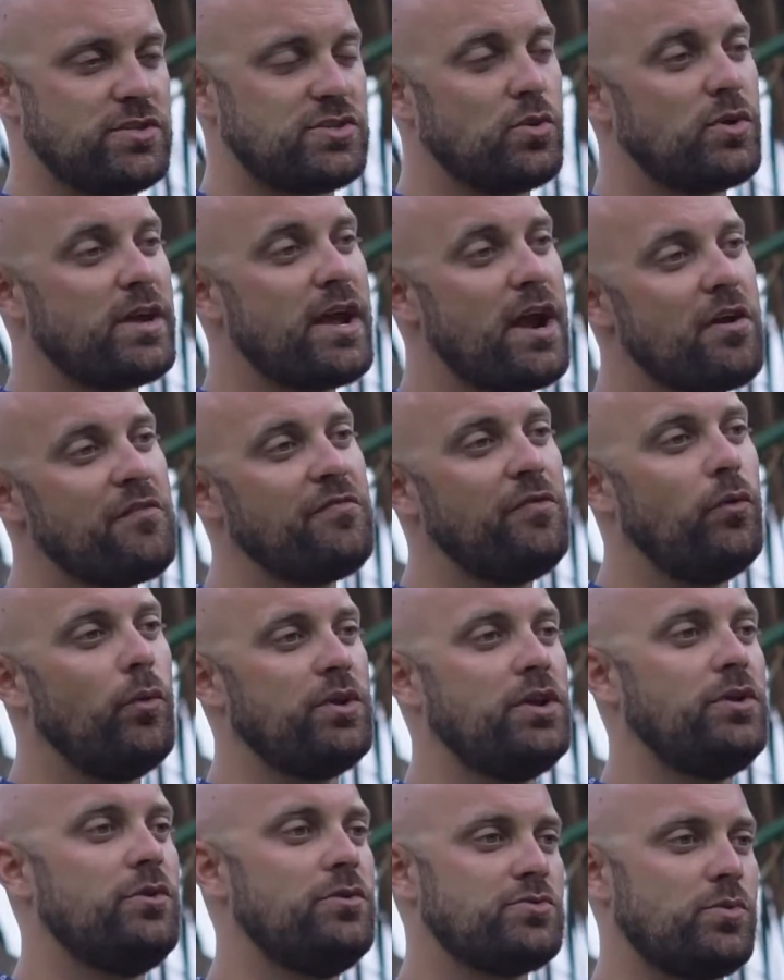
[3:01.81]
So careful when
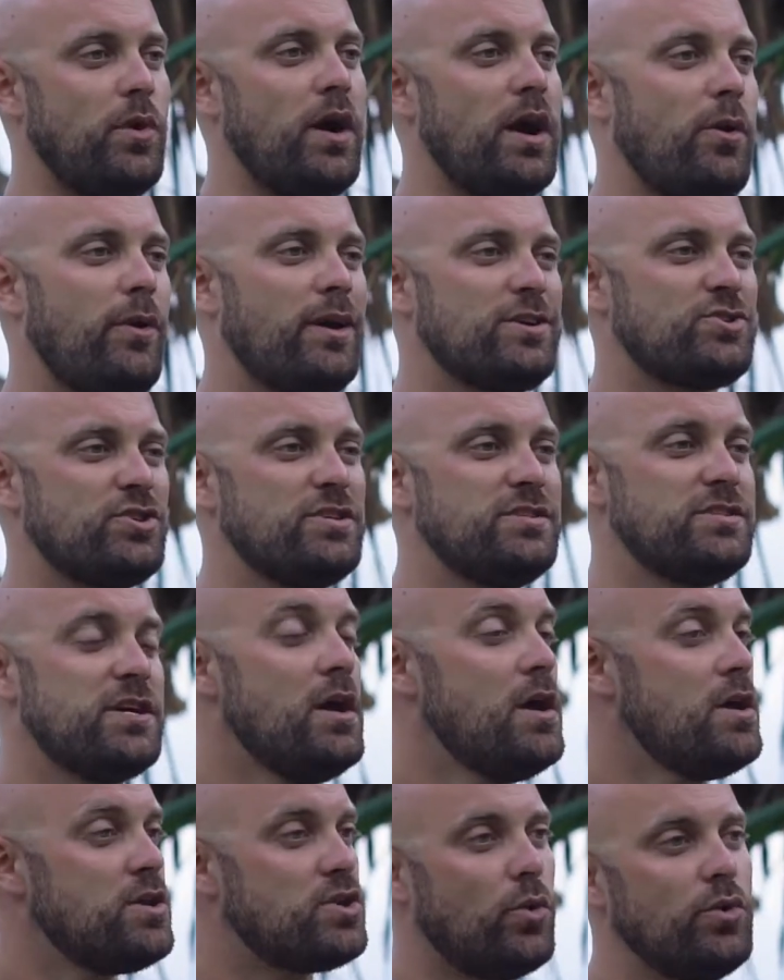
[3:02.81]
you use why questions.
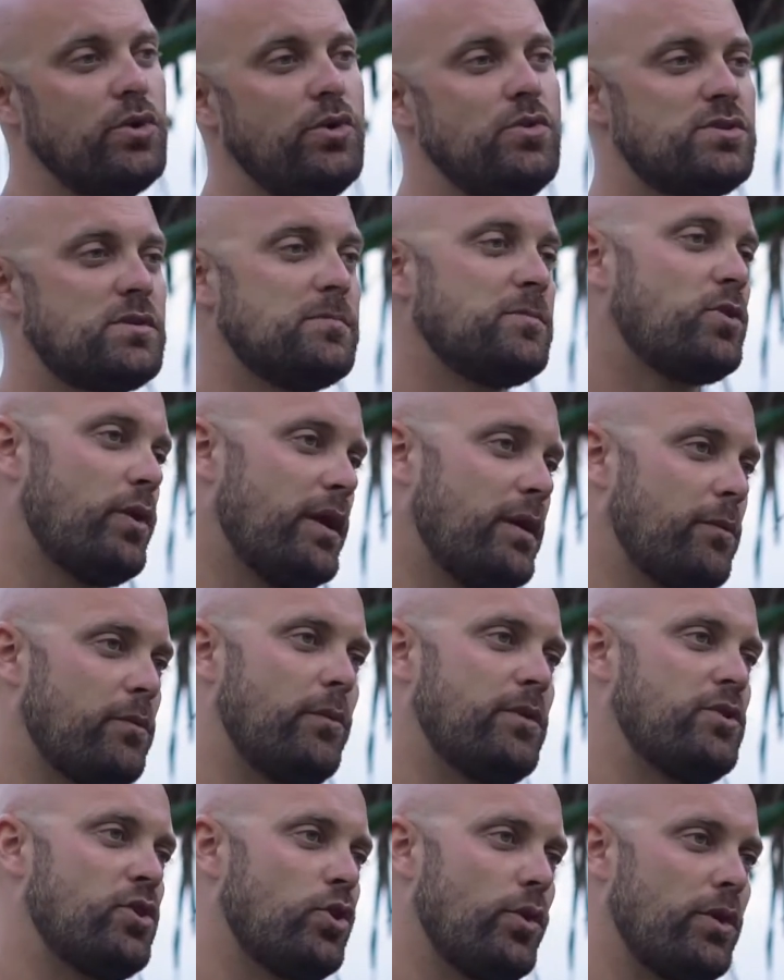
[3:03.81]
Don't use them
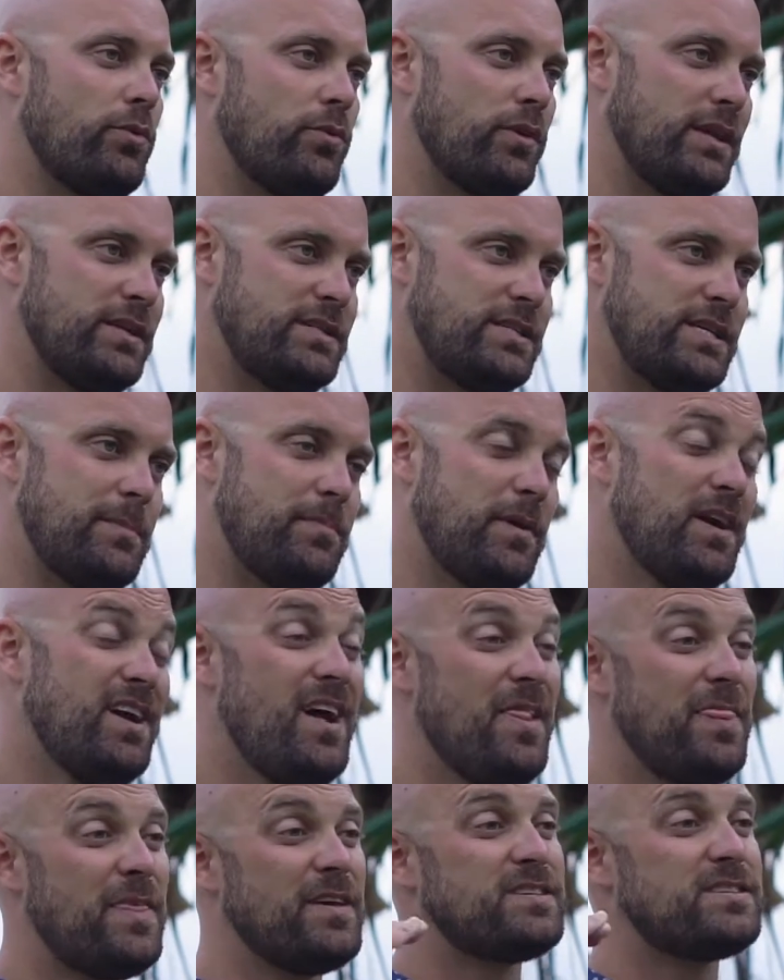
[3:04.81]
when you're going really deep.
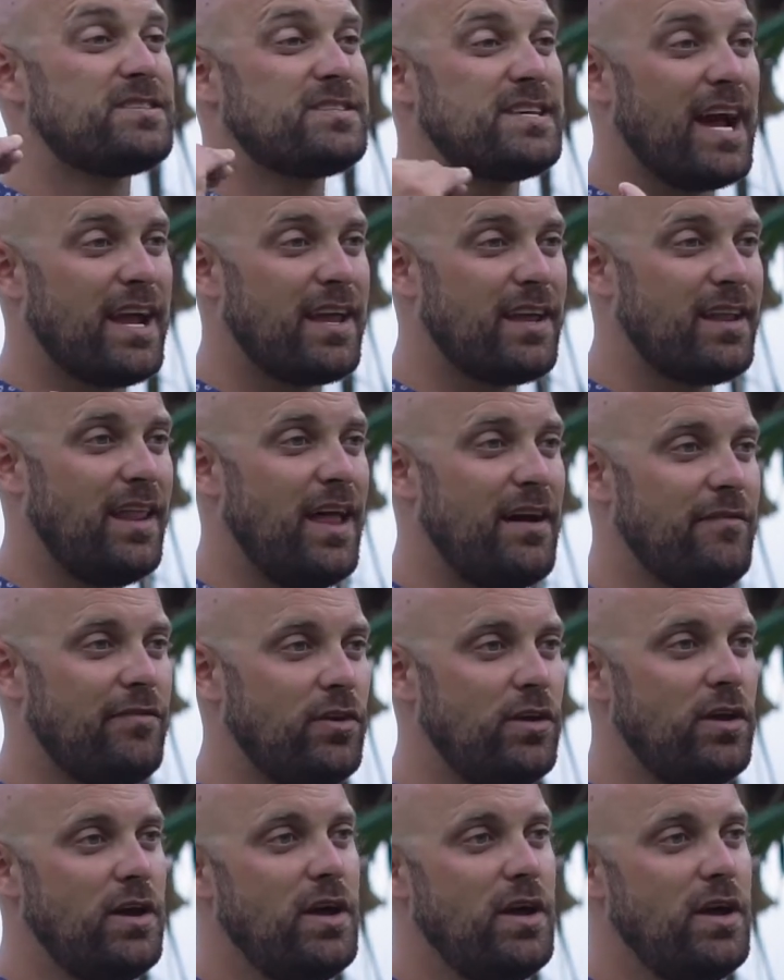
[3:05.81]
The second level